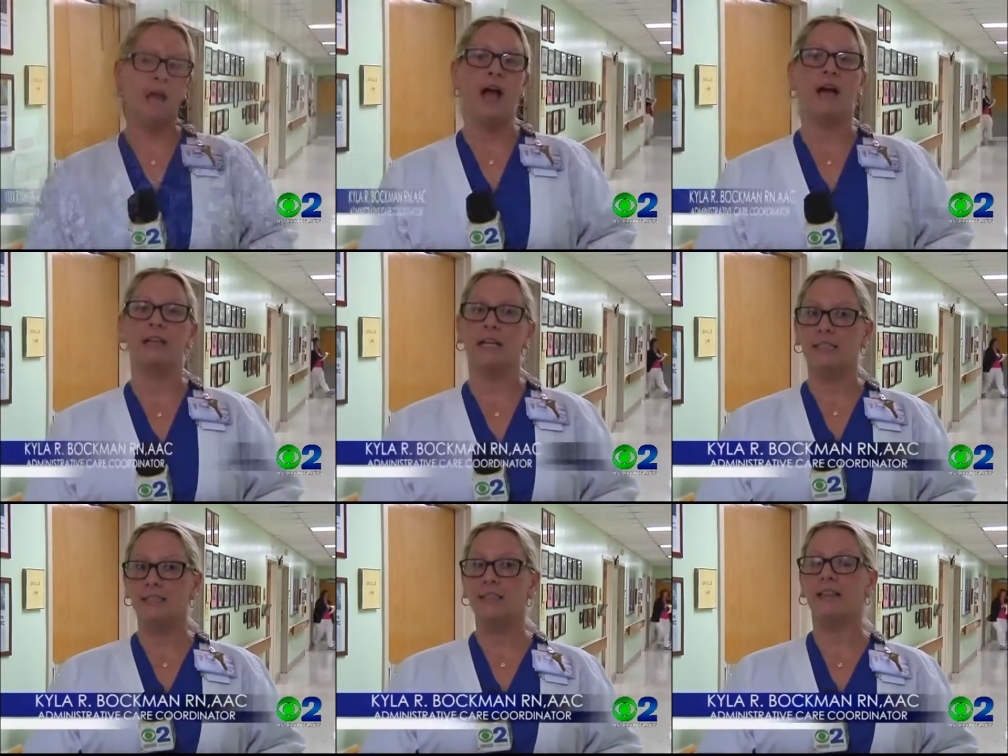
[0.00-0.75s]
I'd
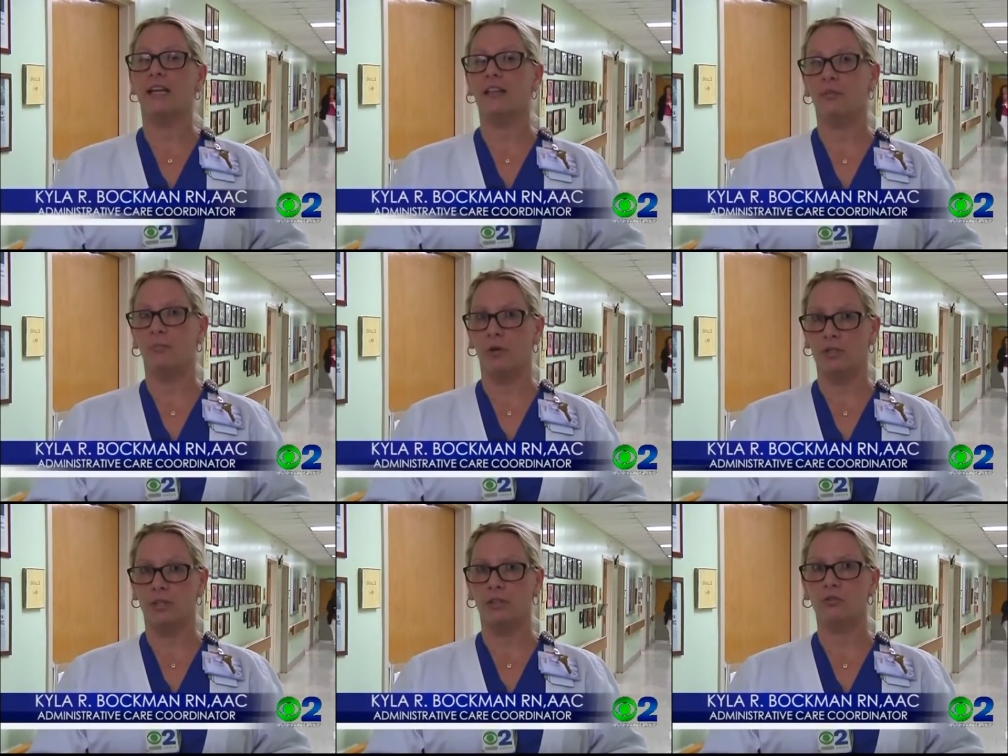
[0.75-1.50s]
like to thank the
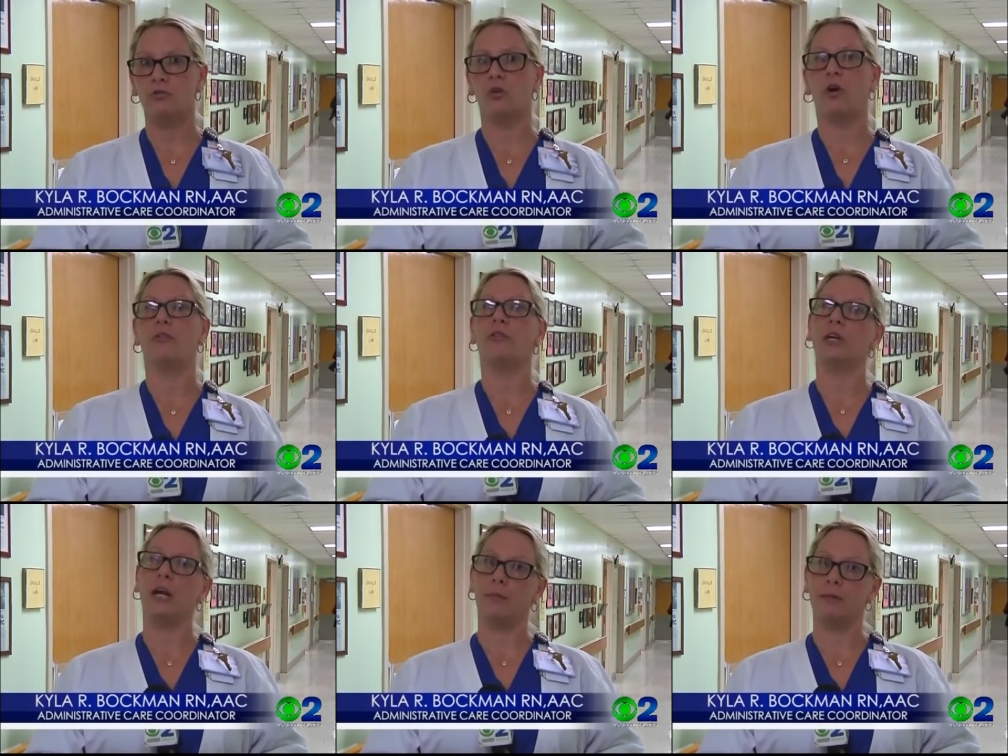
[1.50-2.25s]
Poison Control for
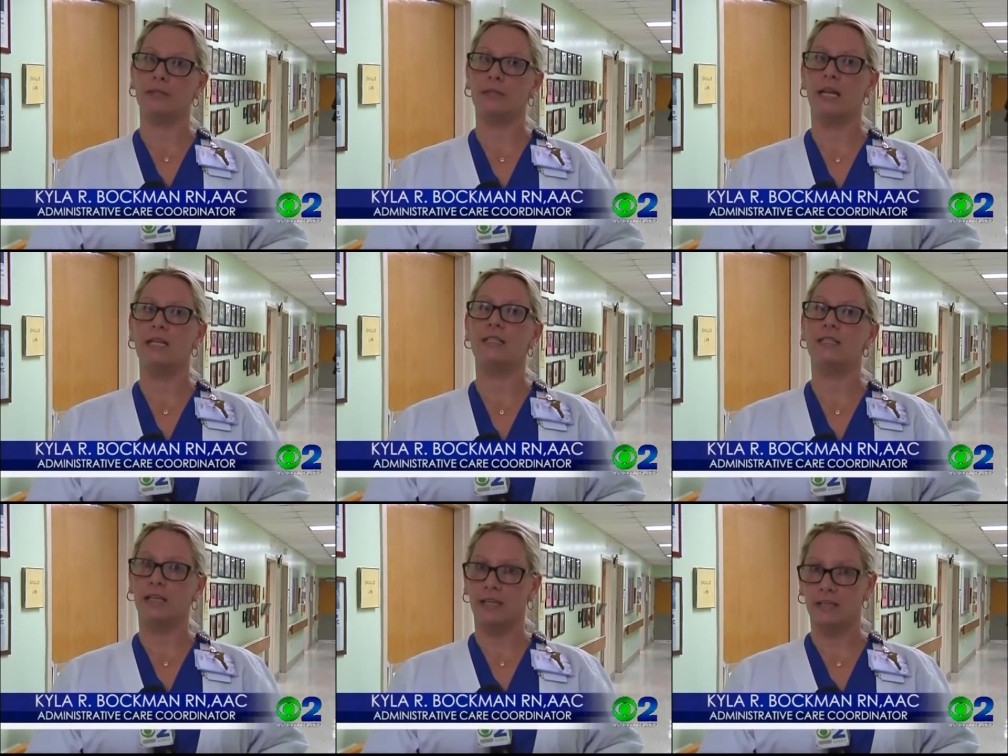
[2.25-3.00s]
coming and
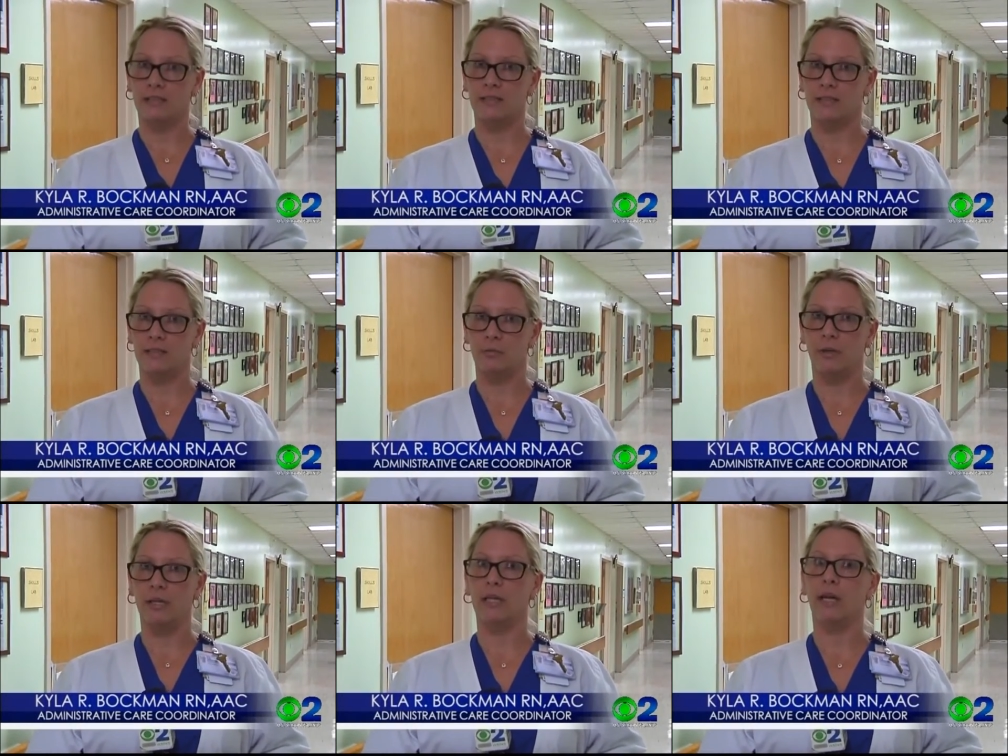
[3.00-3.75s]
seeing us this
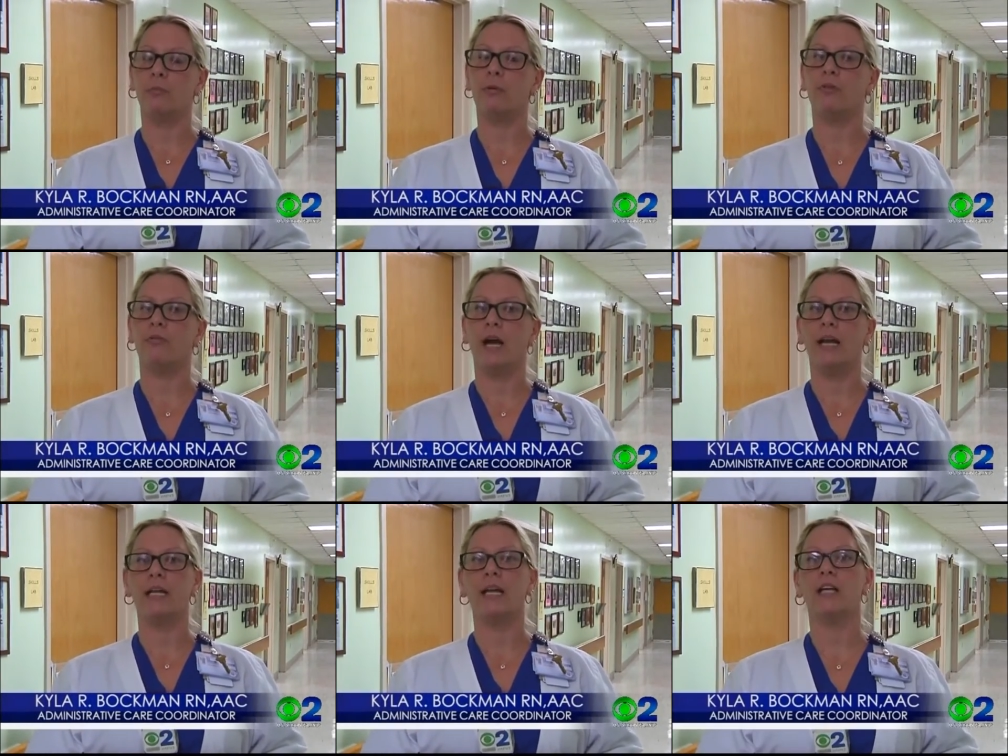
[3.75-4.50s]
week and
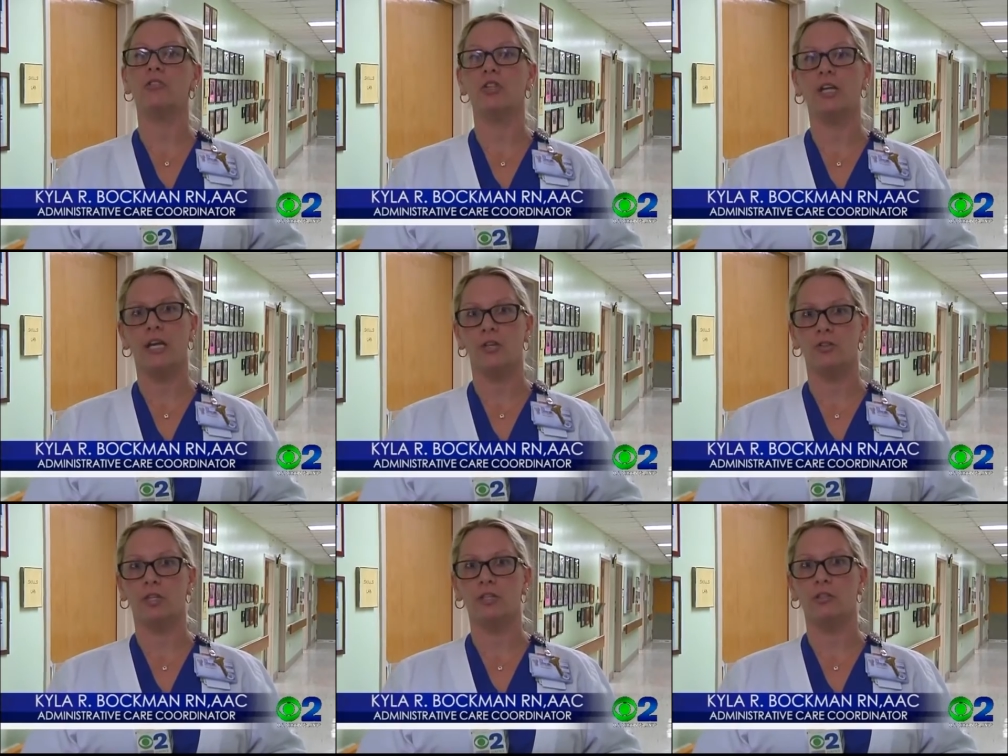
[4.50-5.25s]
providing
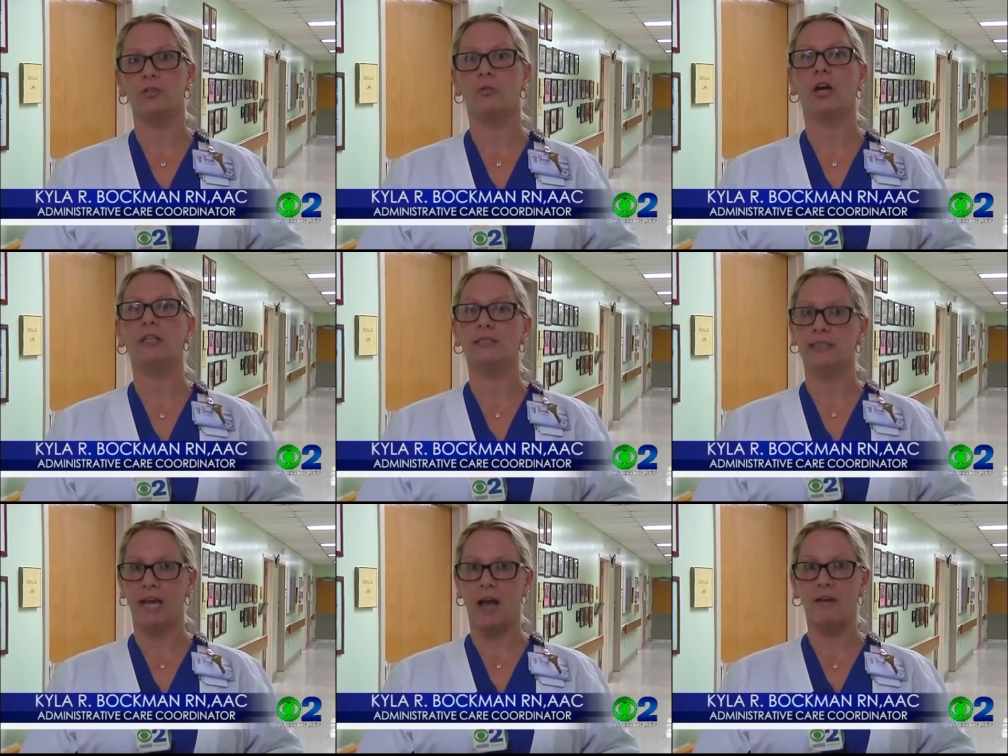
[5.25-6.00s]
education to our
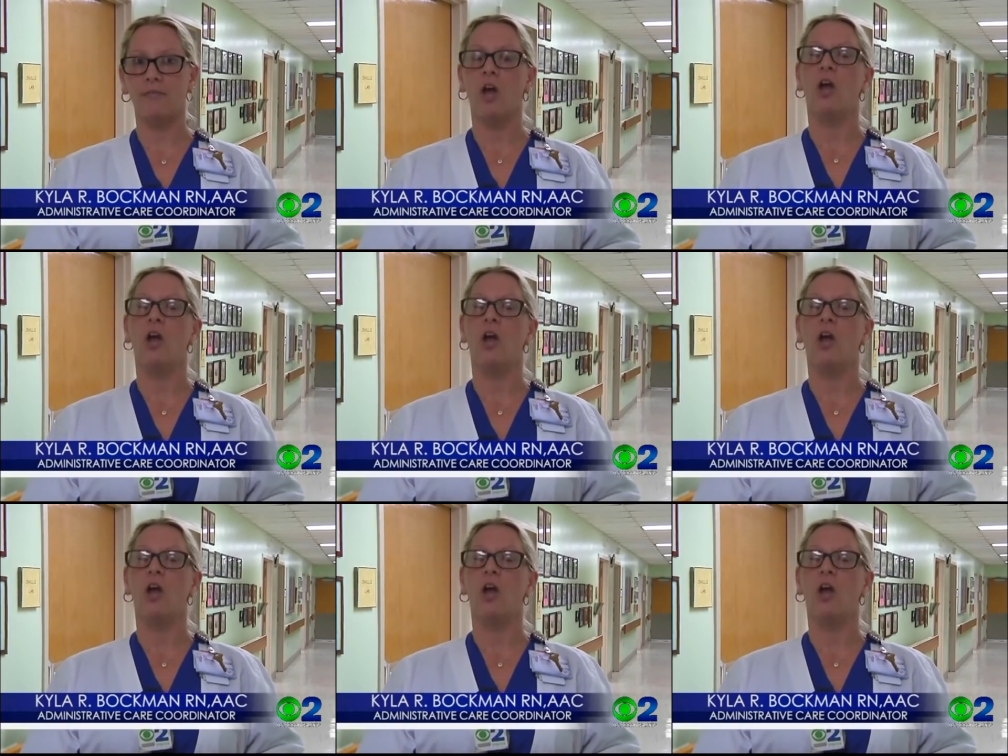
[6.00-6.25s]
staff